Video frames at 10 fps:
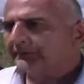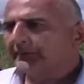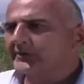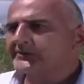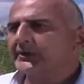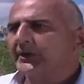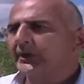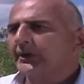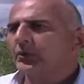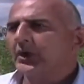The first
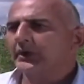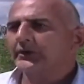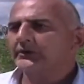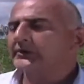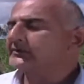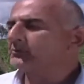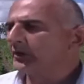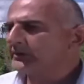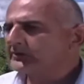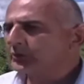one and the
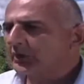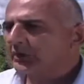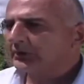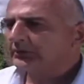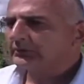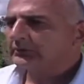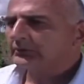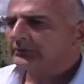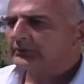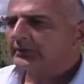smallest one
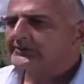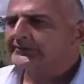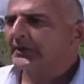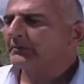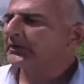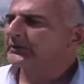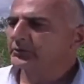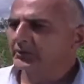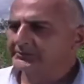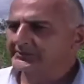is family
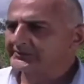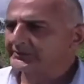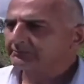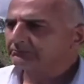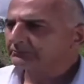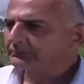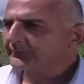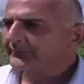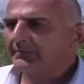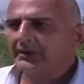drip system.
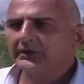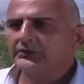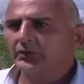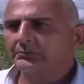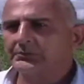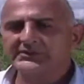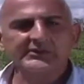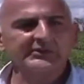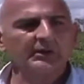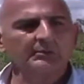Family drip
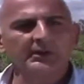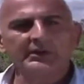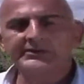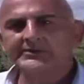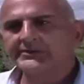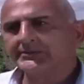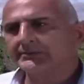system is